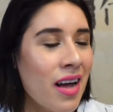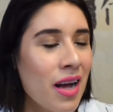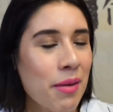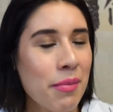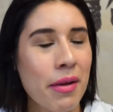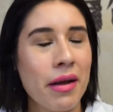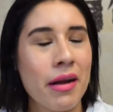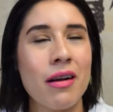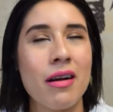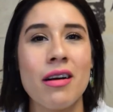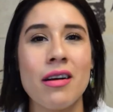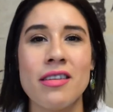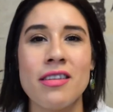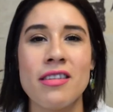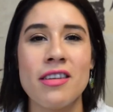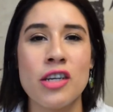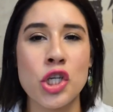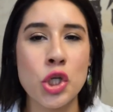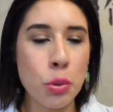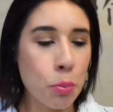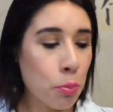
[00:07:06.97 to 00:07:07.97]
I'm like, oh,
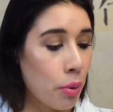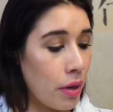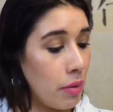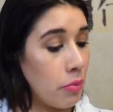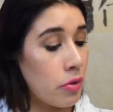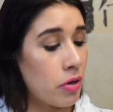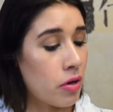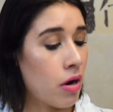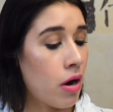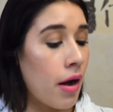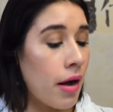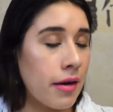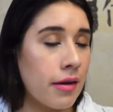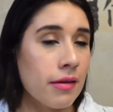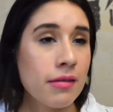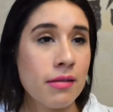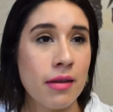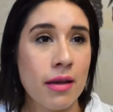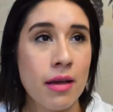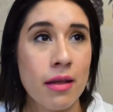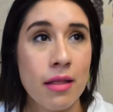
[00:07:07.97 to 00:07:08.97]
such a bummer,
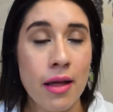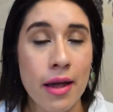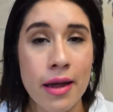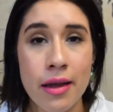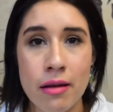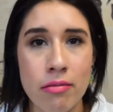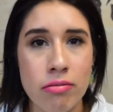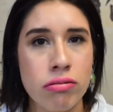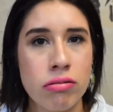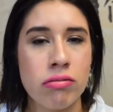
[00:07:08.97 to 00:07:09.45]
honestly. Like,